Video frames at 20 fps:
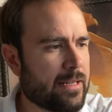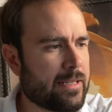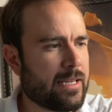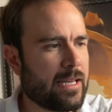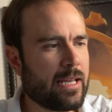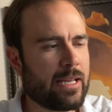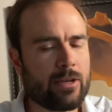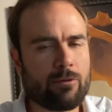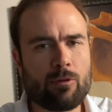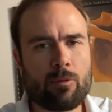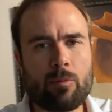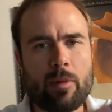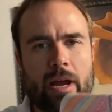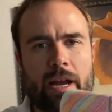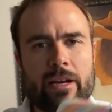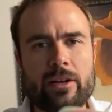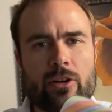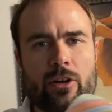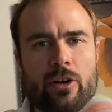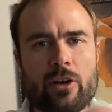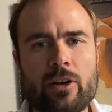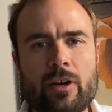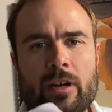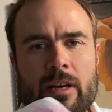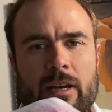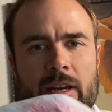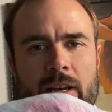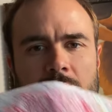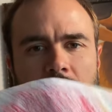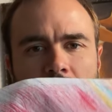Daily reminder
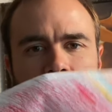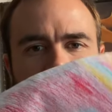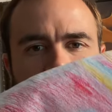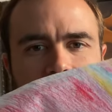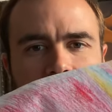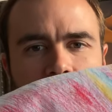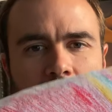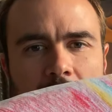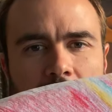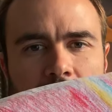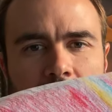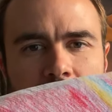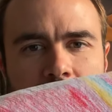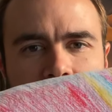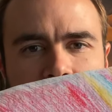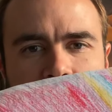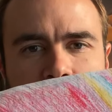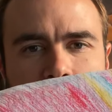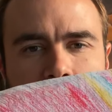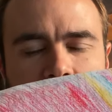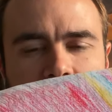to